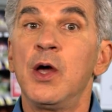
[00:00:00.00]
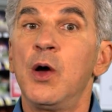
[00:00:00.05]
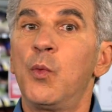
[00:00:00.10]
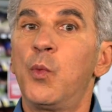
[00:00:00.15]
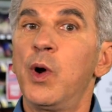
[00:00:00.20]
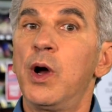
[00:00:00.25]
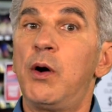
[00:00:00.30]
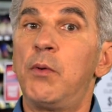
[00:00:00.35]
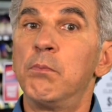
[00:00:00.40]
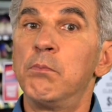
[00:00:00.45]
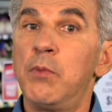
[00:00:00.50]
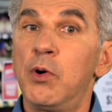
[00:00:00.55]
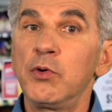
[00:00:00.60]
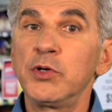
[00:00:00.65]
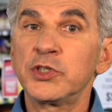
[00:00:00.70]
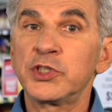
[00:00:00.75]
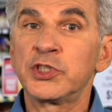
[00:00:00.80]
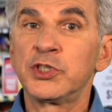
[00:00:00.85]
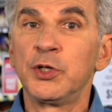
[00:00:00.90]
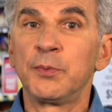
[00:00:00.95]
Well,
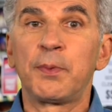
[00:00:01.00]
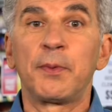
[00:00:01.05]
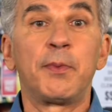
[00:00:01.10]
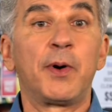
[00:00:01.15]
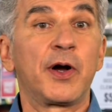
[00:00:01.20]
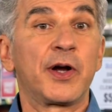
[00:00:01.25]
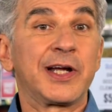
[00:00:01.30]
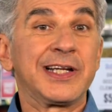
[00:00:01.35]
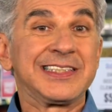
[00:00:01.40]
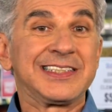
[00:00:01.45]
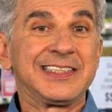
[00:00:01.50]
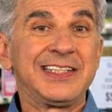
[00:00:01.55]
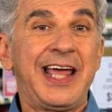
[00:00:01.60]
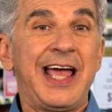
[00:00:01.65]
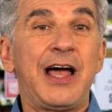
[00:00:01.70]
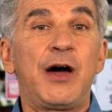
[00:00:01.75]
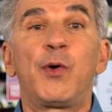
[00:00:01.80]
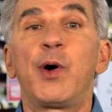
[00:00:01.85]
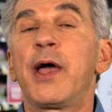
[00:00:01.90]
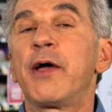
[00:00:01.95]
more supermarkets
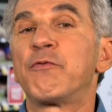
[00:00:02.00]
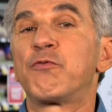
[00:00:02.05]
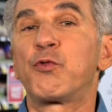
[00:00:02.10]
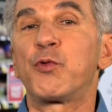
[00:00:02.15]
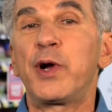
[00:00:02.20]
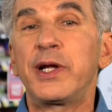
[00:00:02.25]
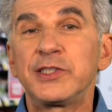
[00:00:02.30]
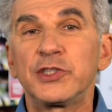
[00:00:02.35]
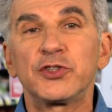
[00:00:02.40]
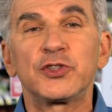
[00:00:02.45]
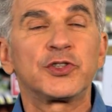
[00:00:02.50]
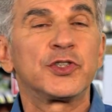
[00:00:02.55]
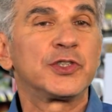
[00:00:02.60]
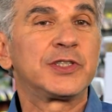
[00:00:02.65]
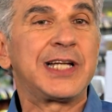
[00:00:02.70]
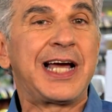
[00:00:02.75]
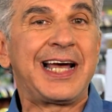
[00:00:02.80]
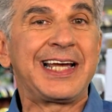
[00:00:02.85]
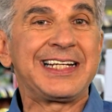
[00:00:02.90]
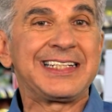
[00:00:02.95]
now have registered
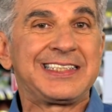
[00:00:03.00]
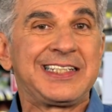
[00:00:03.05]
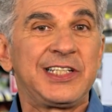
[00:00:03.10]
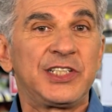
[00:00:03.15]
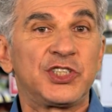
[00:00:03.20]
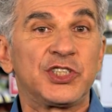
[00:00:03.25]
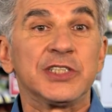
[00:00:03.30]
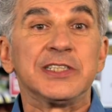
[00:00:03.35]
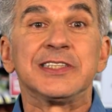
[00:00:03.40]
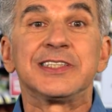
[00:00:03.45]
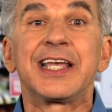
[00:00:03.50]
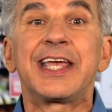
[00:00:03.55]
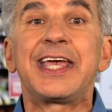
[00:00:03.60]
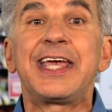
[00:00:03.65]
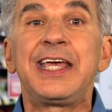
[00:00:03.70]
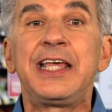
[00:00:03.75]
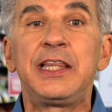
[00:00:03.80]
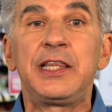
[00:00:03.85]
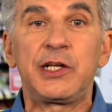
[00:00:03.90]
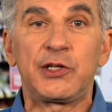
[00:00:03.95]
dietitians
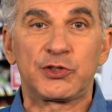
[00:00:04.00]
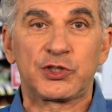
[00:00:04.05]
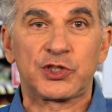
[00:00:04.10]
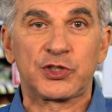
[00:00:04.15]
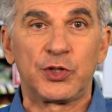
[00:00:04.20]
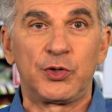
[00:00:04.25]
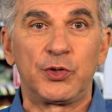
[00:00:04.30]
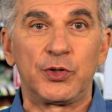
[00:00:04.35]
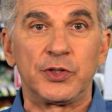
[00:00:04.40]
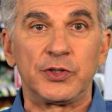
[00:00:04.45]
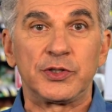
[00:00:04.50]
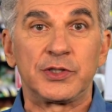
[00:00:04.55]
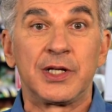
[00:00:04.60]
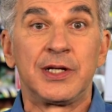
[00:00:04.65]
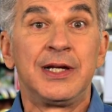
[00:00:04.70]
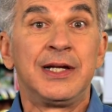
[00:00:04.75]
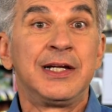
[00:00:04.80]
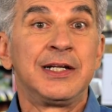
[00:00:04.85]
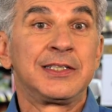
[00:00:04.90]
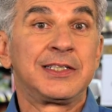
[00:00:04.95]
in their stores
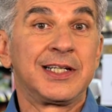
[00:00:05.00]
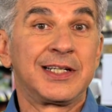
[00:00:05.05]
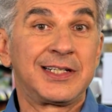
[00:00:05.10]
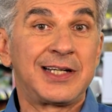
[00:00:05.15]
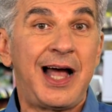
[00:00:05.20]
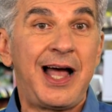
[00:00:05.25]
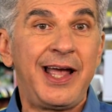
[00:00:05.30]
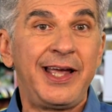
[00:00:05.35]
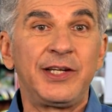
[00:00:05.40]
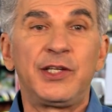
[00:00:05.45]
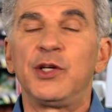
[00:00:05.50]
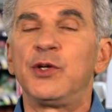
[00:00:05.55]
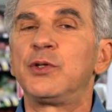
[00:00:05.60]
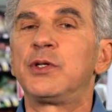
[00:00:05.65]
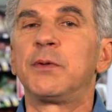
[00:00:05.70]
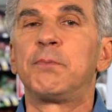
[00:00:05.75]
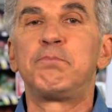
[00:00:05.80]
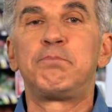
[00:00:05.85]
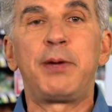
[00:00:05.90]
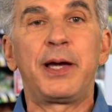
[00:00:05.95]
to guide you
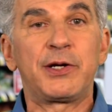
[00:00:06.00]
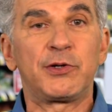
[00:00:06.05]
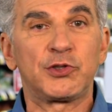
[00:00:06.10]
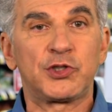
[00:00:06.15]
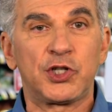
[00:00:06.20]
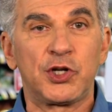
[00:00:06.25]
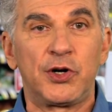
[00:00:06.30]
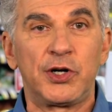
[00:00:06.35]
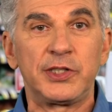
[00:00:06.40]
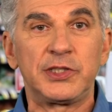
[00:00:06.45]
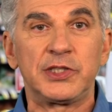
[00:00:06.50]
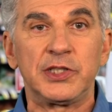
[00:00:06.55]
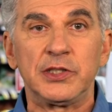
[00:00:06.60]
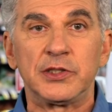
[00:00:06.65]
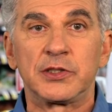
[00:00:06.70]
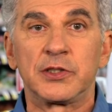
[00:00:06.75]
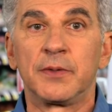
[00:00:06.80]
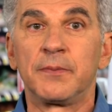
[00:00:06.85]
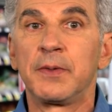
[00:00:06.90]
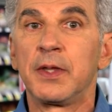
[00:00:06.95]
to better
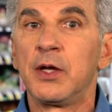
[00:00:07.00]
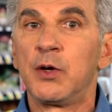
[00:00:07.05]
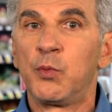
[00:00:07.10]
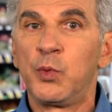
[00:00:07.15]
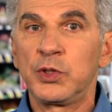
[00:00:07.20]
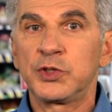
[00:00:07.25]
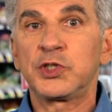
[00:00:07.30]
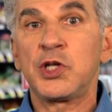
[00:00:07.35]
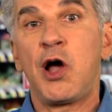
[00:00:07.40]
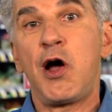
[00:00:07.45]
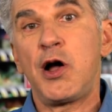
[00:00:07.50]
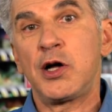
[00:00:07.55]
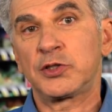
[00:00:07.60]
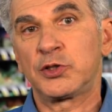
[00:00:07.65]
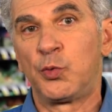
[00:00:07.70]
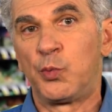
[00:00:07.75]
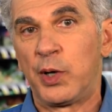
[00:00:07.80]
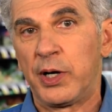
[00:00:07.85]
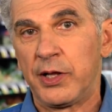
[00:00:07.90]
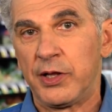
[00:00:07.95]
choices. We'll talk
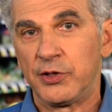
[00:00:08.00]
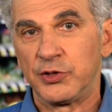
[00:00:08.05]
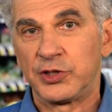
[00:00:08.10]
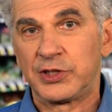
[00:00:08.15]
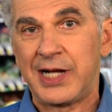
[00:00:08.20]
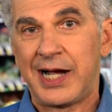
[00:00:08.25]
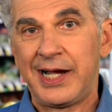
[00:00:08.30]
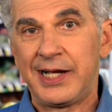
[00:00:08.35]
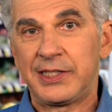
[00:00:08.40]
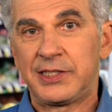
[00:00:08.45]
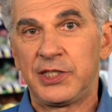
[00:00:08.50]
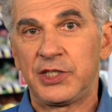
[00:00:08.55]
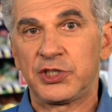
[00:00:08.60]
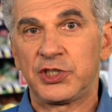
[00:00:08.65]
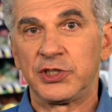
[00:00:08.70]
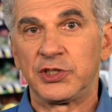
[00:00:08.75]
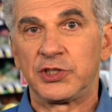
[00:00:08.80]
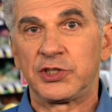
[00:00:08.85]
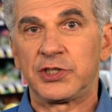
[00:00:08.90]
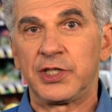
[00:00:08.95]
to one of those
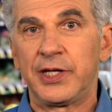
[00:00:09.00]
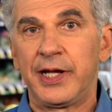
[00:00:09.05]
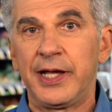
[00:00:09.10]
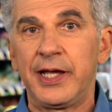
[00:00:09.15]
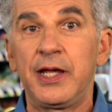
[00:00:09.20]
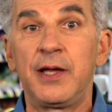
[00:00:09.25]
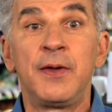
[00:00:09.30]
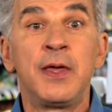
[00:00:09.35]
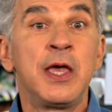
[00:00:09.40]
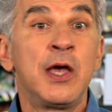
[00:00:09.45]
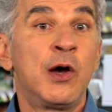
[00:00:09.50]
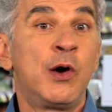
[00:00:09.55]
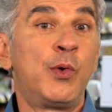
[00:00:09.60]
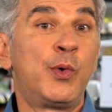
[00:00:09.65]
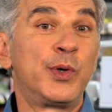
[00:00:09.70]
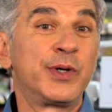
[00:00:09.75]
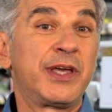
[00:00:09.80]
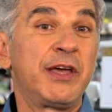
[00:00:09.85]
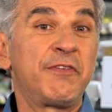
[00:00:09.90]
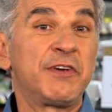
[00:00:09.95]
dietitians today who
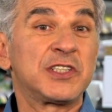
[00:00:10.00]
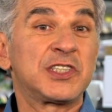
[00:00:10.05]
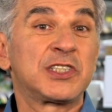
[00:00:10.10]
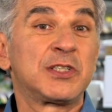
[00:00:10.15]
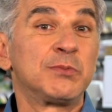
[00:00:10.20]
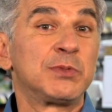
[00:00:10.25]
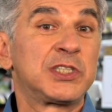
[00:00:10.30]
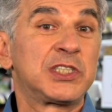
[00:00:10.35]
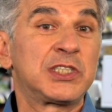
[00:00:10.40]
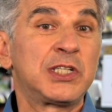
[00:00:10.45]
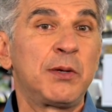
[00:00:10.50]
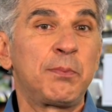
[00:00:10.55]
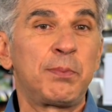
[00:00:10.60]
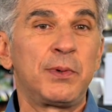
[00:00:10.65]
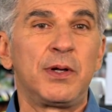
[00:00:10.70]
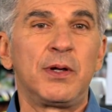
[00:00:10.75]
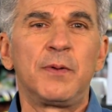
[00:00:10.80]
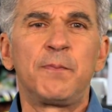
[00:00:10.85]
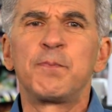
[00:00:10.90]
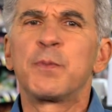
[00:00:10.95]
will give us some
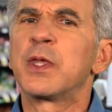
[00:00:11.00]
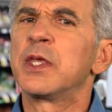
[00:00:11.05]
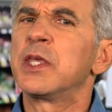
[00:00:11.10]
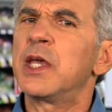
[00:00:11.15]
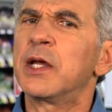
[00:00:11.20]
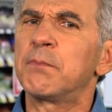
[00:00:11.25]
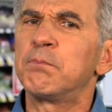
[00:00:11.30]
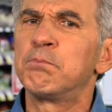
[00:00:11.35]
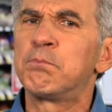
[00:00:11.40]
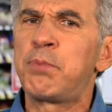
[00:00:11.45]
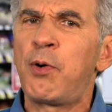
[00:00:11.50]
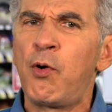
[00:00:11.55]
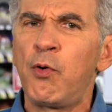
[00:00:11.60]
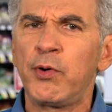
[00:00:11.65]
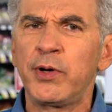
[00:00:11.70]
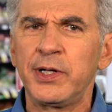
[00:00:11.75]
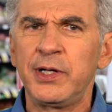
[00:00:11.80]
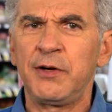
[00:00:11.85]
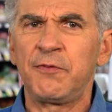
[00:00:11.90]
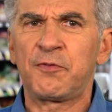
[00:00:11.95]
simple yet
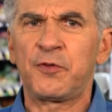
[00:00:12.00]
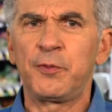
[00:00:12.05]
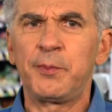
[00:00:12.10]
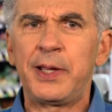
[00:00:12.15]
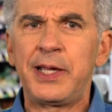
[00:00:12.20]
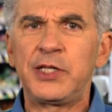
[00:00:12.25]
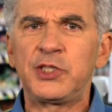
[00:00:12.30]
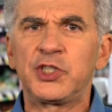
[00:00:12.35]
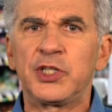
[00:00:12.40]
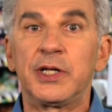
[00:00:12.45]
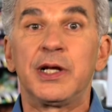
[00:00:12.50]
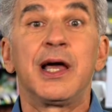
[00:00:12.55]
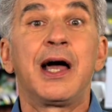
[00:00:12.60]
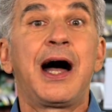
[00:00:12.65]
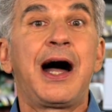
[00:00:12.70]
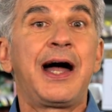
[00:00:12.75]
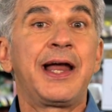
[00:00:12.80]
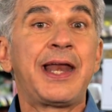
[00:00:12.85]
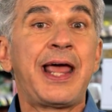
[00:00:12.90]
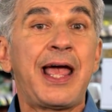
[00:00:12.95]
important information
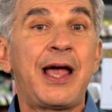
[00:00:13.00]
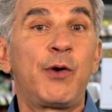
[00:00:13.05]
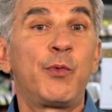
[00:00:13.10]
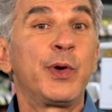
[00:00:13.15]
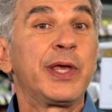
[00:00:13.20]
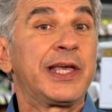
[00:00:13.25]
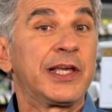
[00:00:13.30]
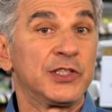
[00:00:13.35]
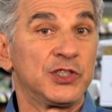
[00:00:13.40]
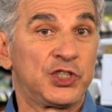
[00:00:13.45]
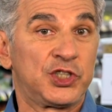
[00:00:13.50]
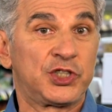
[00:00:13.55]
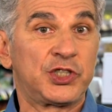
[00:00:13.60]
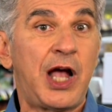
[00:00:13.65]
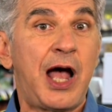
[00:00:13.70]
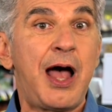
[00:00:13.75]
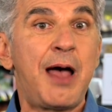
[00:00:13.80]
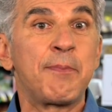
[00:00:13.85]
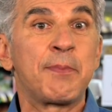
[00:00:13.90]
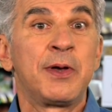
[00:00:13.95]
on how we can
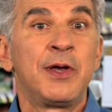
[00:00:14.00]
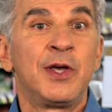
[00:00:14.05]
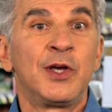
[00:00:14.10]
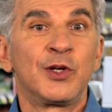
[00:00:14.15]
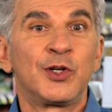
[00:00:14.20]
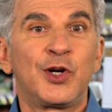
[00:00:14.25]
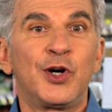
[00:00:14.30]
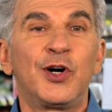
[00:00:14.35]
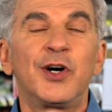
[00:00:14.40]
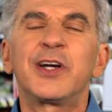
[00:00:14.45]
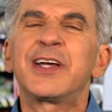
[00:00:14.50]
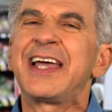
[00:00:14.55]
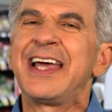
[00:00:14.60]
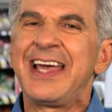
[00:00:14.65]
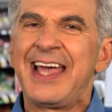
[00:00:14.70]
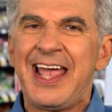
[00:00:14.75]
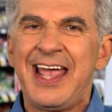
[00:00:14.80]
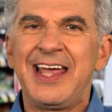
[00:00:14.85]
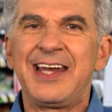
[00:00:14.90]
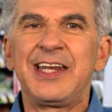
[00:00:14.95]
shop, cook,
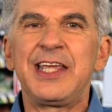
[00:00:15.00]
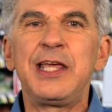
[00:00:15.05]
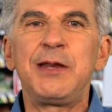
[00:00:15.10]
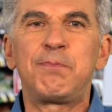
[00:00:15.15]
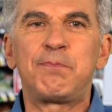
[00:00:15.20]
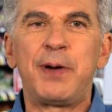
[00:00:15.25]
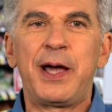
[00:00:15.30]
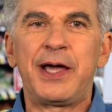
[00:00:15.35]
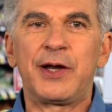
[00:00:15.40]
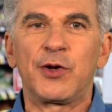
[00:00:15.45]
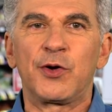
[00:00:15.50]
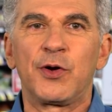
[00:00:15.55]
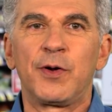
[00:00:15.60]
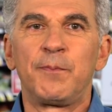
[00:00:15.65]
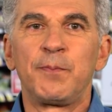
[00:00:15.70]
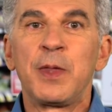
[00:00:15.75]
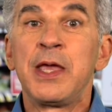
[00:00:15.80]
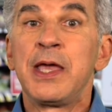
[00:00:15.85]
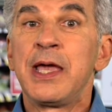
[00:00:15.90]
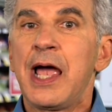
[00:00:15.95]
and eat better.
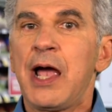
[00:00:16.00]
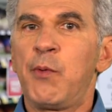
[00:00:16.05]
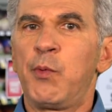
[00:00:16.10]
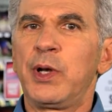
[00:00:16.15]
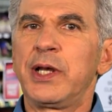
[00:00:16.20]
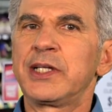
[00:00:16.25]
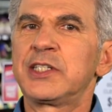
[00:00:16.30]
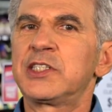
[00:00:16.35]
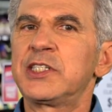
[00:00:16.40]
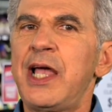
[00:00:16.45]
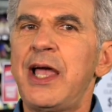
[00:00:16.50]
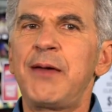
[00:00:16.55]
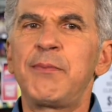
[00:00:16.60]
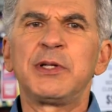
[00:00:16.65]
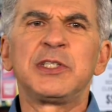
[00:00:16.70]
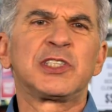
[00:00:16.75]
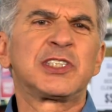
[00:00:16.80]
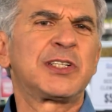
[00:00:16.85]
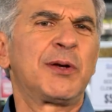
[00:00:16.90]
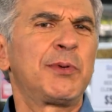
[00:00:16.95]
And we'll
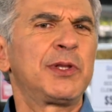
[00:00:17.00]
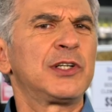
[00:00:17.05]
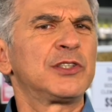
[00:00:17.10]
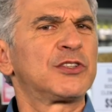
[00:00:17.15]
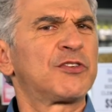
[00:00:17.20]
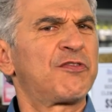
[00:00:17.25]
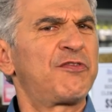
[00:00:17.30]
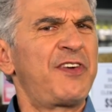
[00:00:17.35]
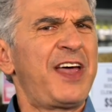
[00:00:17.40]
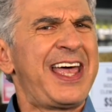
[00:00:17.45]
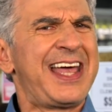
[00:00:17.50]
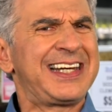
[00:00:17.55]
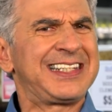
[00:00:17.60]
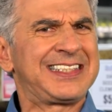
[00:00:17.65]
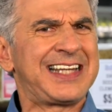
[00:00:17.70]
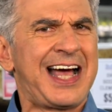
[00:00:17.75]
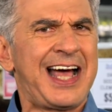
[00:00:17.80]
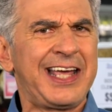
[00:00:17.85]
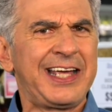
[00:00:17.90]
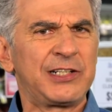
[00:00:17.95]
examine some of those fad
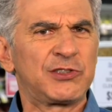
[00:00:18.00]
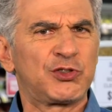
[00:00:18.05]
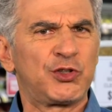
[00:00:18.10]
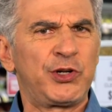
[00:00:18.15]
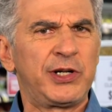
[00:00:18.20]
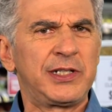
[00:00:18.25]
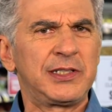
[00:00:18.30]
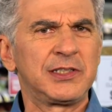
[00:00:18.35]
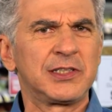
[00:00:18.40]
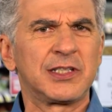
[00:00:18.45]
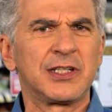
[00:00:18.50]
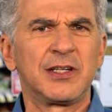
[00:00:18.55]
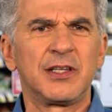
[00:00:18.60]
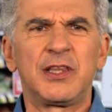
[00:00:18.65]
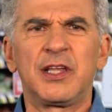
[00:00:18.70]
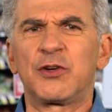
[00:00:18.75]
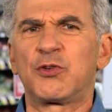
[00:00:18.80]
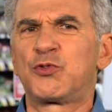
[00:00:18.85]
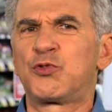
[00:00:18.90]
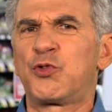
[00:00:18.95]
diet trends
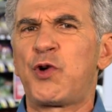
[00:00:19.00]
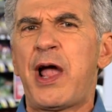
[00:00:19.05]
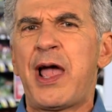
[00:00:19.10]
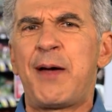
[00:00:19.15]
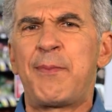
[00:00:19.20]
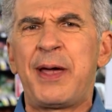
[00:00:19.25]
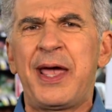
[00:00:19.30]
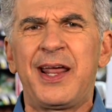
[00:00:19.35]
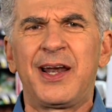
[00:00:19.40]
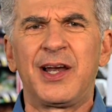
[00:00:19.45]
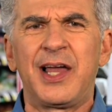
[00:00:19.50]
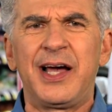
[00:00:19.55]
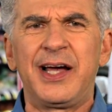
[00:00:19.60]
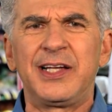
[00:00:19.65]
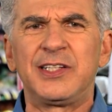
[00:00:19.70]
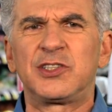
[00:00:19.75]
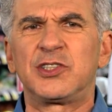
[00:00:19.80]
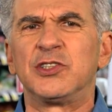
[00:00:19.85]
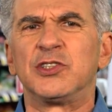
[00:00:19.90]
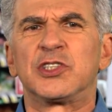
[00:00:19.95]
that grab
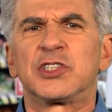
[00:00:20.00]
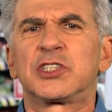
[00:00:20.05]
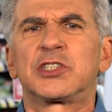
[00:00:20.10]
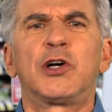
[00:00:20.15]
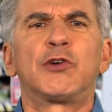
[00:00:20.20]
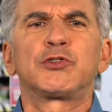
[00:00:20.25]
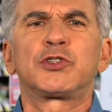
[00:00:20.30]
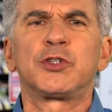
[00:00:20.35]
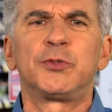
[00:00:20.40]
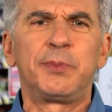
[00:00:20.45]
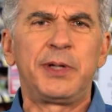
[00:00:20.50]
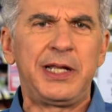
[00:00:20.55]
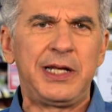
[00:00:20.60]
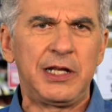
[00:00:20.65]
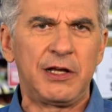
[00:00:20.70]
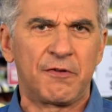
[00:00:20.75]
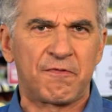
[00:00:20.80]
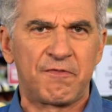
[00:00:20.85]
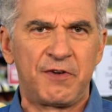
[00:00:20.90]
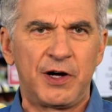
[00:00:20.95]
headlines and social
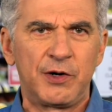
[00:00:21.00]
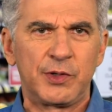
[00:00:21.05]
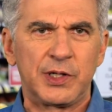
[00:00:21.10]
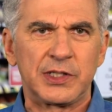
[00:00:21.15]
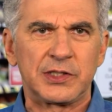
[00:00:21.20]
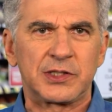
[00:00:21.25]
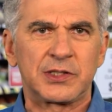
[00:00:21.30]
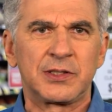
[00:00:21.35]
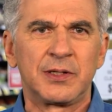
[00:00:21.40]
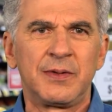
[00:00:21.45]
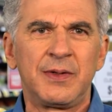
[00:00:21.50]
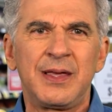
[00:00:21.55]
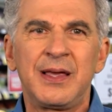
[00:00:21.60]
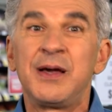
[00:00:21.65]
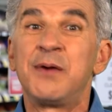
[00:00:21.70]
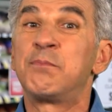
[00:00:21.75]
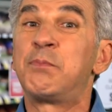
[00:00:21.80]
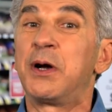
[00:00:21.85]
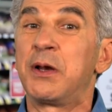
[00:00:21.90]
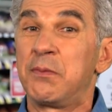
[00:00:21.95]
media focus,
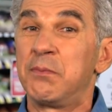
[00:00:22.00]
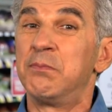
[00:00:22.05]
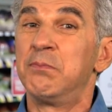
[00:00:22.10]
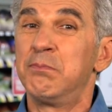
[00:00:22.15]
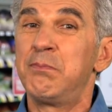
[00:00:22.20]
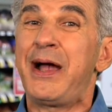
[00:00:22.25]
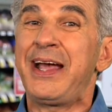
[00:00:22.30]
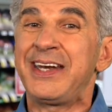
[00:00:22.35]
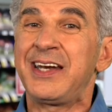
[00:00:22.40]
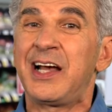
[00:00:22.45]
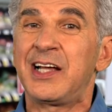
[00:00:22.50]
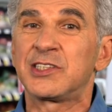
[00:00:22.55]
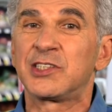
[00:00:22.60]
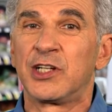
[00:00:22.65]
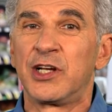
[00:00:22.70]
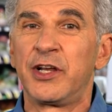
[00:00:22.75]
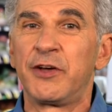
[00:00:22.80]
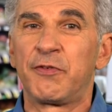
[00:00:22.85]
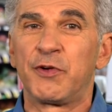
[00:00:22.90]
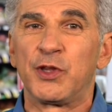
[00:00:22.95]
but might not
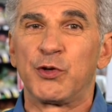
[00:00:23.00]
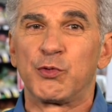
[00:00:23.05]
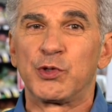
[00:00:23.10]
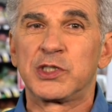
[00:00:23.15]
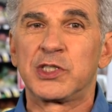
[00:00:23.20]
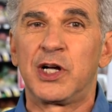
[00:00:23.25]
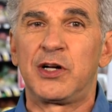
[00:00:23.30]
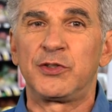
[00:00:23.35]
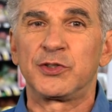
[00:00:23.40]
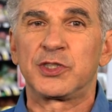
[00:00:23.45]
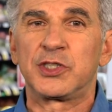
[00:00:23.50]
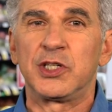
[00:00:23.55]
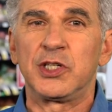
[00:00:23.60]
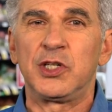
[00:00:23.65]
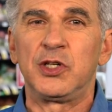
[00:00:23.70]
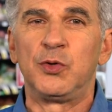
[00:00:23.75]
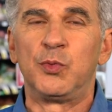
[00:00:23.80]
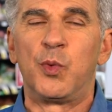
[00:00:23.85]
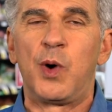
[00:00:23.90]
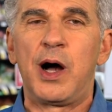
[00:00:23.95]
deliver the results that
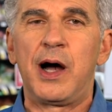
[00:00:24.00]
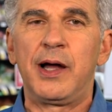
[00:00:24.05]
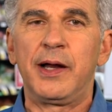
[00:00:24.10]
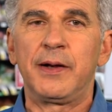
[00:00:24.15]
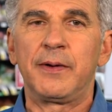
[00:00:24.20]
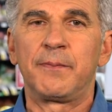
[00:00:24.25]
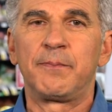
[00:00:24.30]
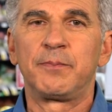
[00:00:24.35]
you want.